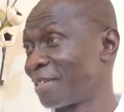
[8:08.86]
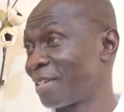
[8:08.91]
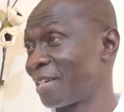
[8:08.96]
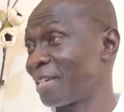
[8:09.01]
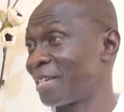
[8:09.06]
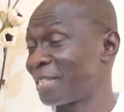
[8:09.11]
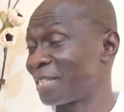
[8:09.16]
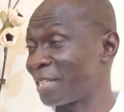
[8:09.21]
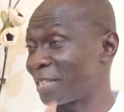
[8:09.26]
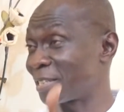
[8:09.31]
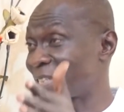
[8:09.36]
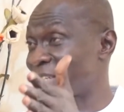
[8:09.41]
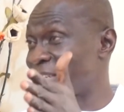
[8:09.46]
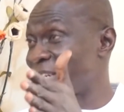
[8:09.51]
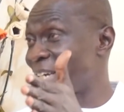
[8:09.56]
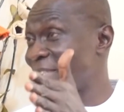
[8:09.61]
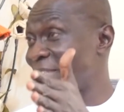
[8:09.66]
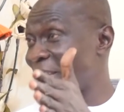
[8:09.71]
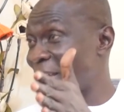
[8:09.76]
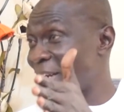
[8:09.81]
And this is
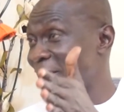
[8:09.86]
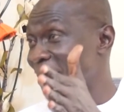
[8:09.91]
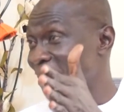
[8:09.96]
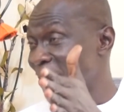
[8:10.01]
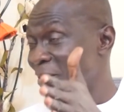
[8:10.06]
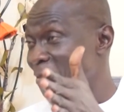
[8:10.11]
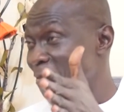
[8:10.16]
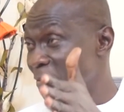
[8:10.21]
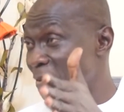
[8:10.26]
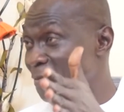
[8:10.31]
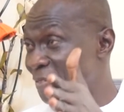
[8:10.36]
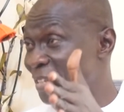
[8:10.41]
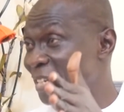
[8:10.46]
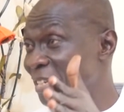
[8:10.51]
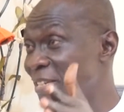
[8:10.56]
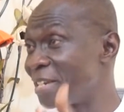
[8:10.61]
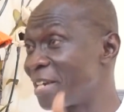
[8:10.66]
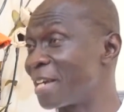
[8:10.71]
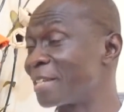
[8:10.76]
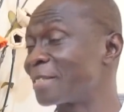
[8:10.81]
less than
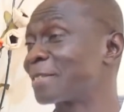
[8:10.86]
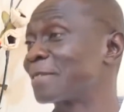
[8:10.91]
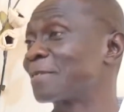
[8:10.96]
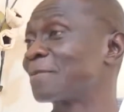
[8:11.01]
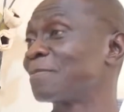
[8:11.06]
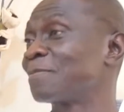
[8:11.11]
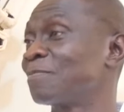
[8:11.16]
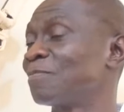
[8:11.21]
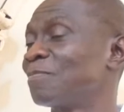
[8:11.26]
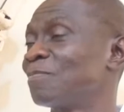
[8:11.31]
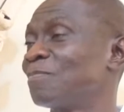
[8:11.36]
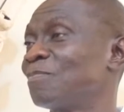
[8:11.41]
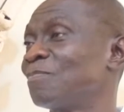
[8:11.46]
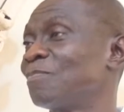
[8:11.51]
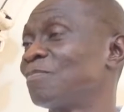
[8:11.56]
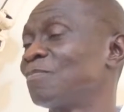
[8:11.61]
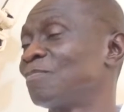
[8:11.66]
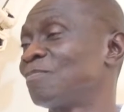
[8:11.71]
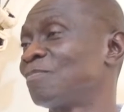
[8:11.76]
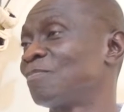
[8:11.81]
15 years.
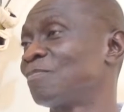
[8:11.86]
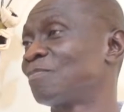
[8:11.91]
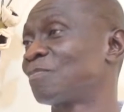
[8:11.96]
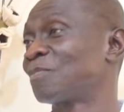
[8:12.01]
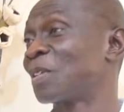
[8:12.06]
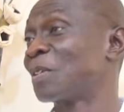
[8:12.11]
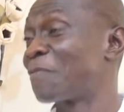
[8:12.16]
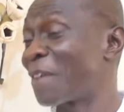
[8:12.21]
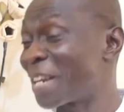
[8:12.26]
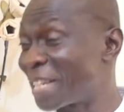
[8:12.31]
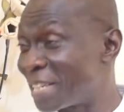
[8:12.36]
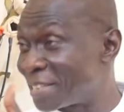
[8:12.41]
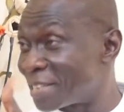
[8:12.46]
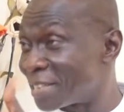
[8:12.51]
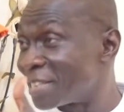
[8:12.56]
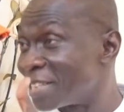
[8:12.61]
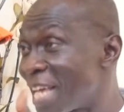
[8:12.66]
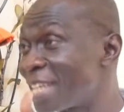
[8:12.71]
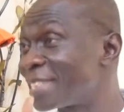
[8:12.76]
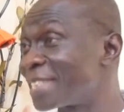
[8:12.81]
In fact,
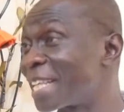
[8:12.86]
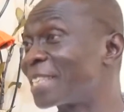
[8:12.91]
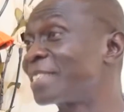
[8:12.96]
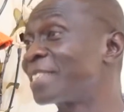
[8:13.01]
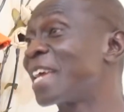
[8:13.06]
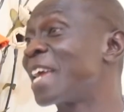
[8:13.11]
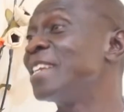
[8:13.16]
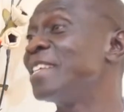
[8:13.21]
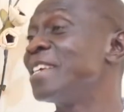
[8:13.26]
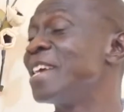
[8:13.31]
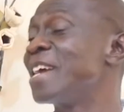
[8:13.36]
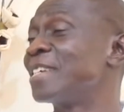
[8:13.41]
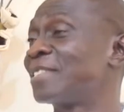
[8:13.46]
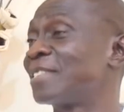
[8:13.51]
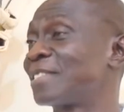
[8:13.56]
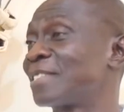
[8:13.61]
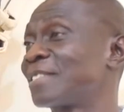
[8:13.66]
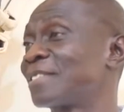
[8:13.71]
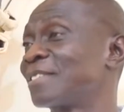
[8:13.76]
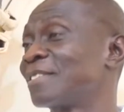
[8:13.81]
it's less than 10
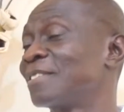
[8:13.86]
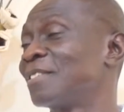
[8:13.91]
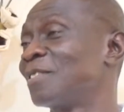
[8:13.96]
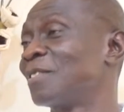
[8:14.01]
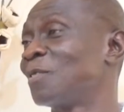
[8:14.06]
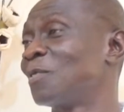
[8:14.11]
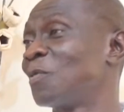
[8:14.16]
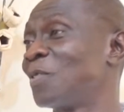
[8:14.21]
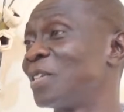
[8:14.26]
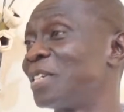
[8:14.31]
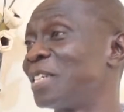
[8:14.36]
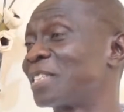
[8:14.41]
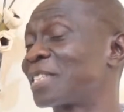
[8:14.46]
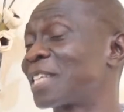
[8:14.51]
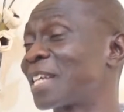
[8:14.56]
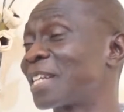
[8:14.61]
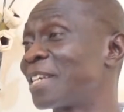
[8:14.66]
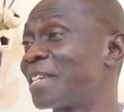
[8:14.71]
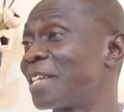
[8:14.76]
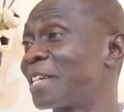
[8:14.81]
years when they
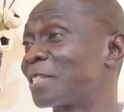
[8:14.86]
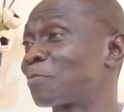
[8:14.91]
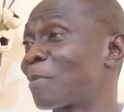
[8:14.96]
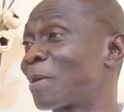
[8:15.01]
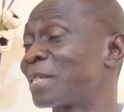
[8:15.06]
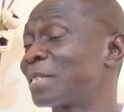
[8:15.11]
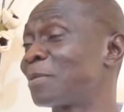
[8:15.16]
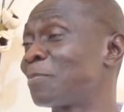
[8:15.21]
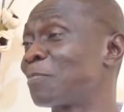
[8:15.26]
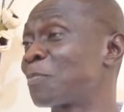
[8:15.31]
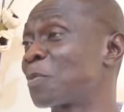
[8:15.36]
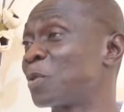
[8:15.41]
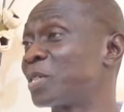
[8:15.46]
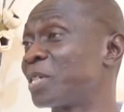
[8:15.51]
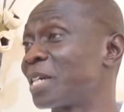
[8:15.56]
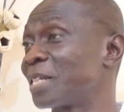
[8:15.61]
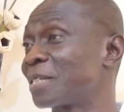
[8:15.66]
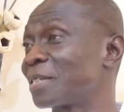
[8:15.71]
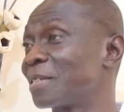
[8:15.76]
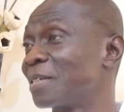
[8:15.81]
started the expansion
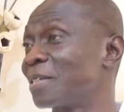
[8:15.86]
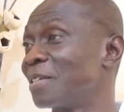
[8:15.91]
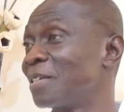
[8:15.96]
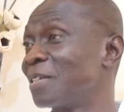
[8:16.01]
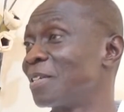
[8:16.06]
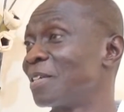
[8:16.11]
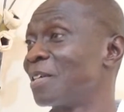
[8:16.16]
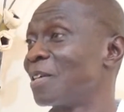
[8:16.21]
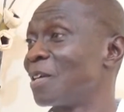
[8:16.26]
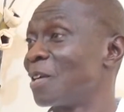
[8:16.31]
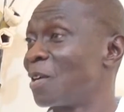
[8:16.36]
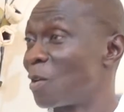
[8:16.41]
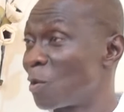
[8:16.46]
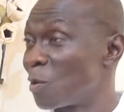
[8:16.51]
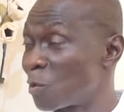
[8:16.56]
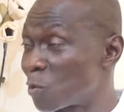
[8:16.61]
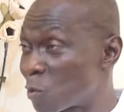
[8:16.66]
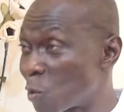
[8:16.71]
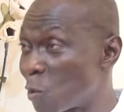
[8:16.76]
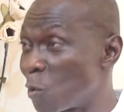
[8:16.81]
project.
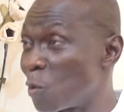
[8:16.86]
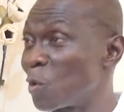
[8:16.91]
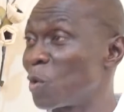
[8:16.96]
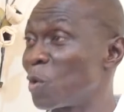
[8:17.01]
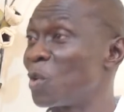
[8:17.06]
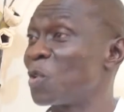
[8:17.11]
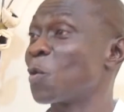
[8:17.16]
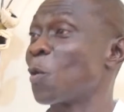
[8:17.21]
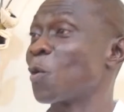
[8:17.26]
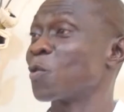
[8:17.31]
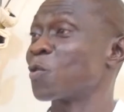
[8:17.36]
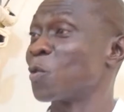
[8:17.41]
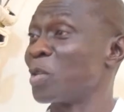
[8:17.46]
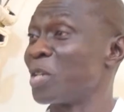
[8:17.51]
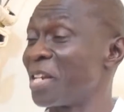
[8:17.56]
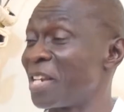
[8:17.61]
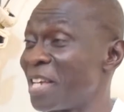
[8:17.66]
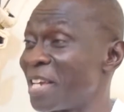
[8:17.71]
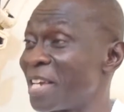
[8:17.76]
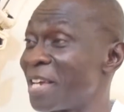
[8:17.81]
So those who
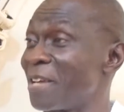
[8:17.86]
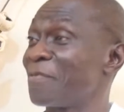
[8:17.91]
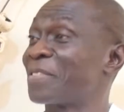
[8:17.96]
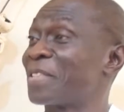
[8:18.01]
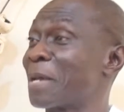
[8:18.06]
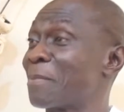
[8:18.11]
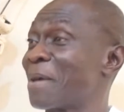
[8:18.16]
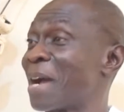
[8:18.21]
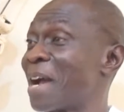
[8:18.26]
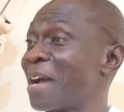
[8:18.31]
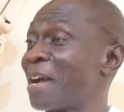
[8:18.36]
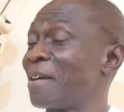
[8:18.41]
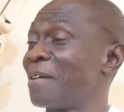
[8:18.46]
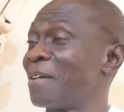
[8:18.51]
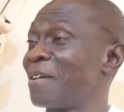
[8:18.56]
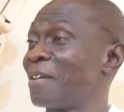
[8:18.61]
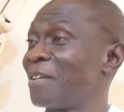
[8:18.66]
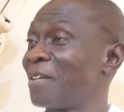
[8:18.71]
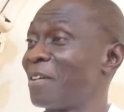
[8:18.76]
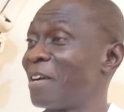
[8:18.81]
didn't give Tema
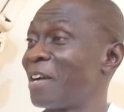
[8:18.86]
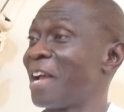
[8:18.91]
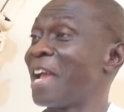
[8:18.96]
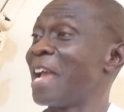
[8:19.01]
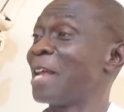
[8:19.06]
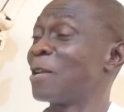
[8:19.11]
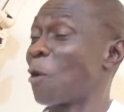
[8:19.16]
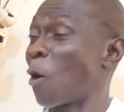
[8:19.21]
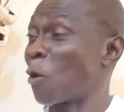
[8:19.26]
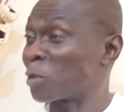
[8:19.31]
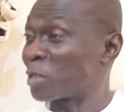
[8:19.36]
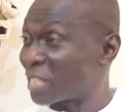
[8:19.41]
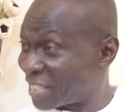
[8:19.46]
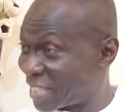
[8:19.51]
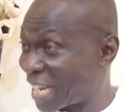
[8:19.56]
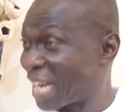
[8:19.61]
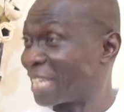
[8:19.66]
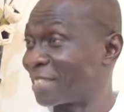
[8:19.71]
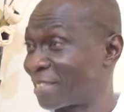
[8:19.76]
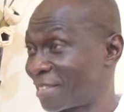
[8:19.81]
a dog's
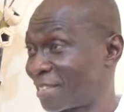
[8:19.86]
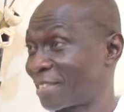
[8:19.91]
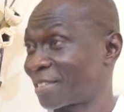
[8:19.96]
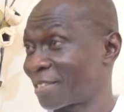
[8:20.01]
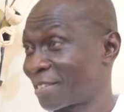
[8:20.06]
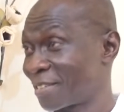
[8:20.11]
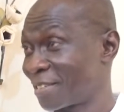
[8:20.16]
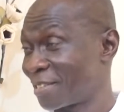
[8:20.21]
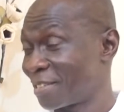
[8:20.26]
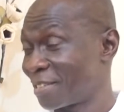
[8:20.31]
chance